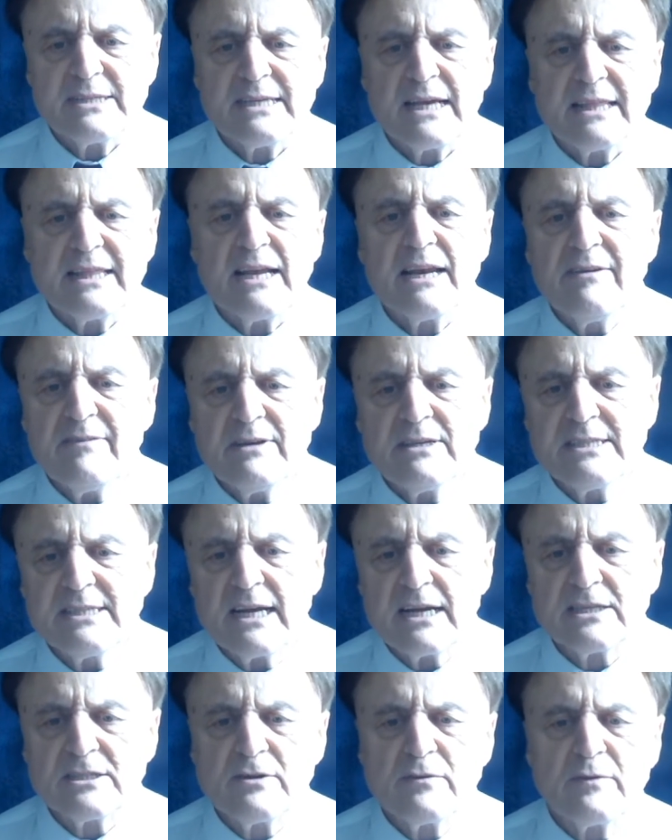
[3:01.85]
and the living
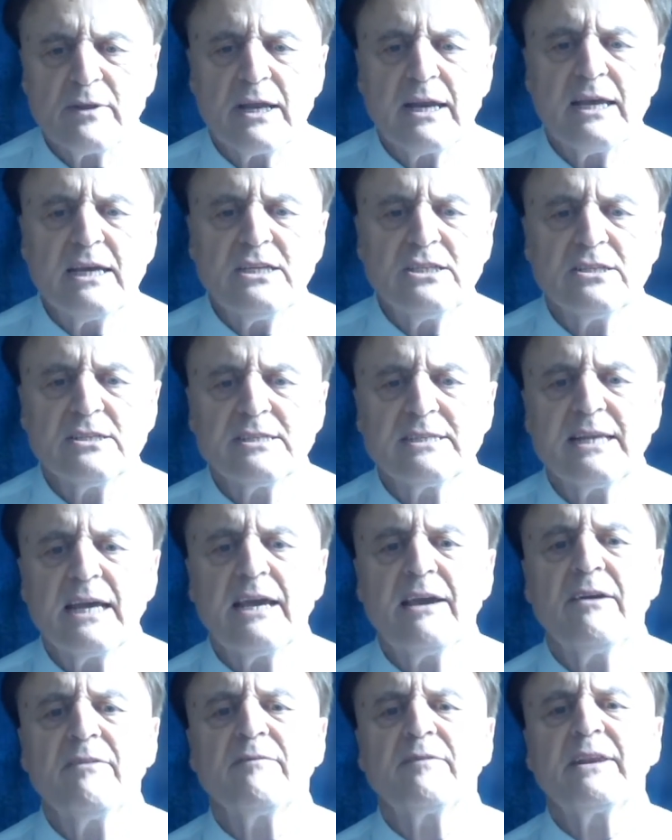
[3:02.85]
standards of the nations, they
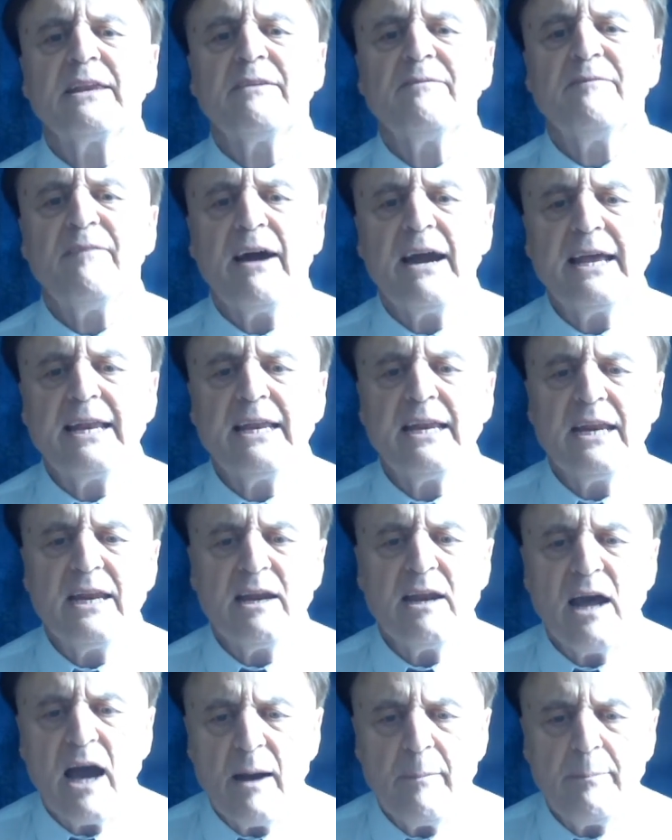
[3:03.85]
have divided it
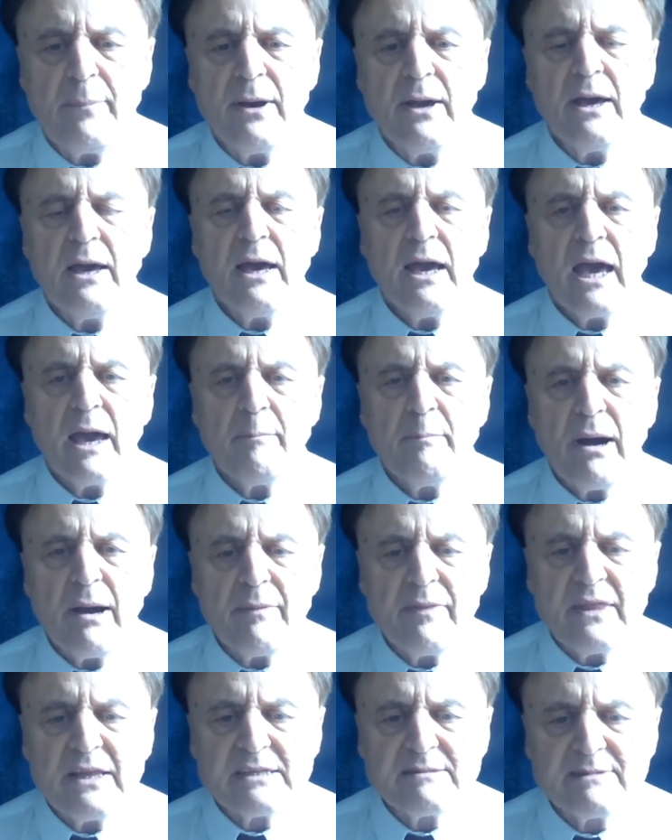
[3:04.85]
up among
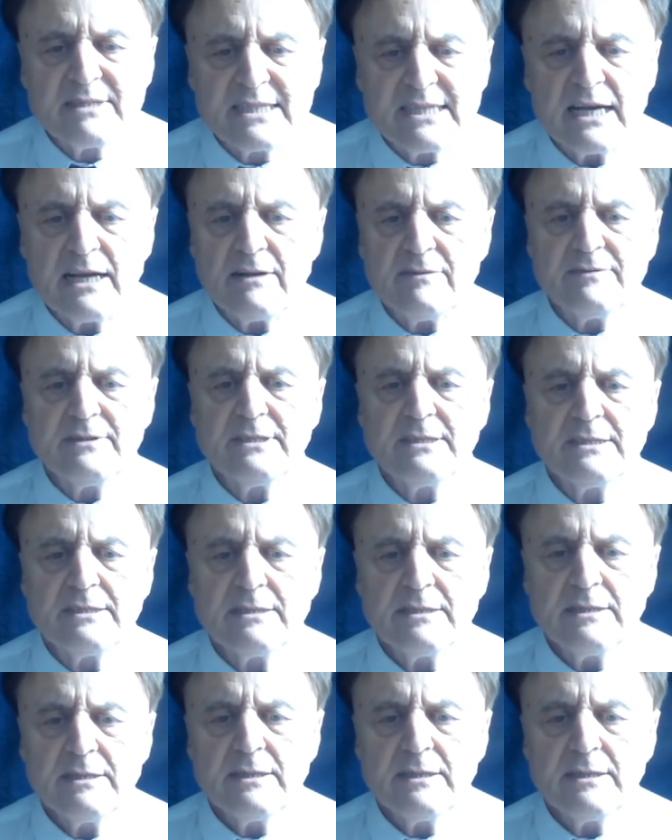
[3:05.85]
themselves